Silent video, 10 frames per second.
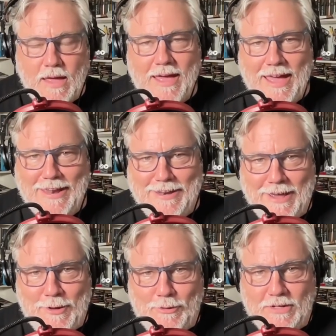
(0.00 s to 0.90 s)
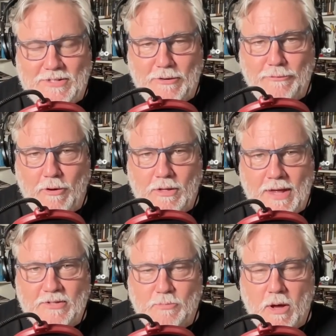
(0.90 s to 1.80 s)
And now let's hear for our
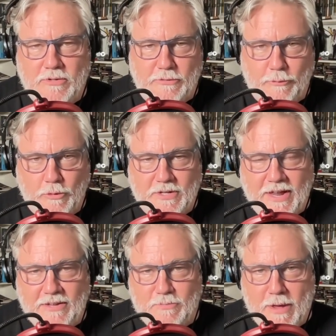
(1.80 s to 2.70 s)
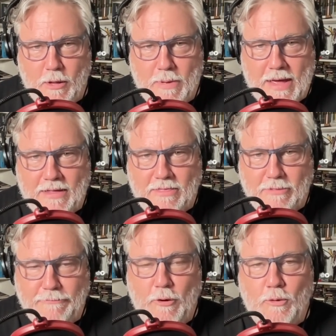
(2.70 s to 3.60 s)
last sponsor for today's mailbag,
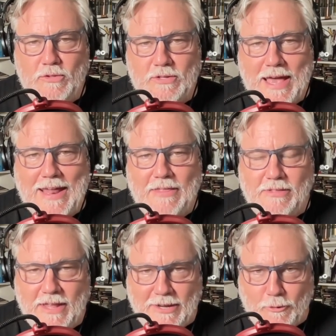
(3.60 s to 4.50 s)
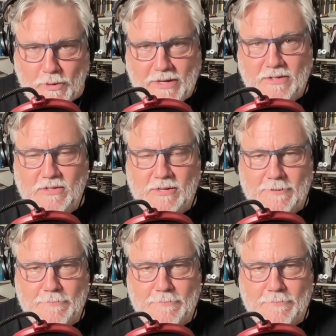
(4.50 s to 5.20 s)
the folks at Athletic Greens.